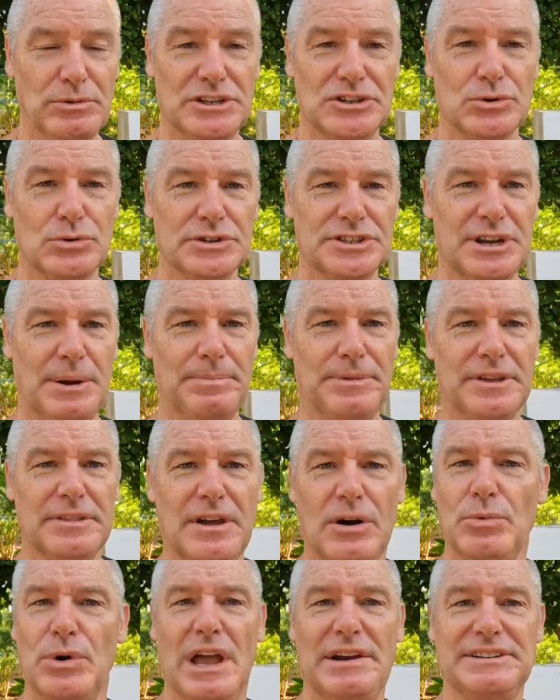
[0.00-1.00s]
we saw something
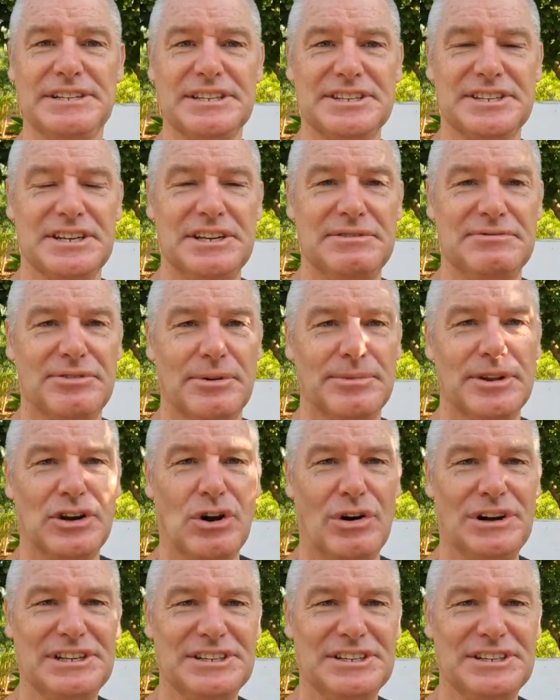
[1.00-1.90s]
that we hadn't seen from since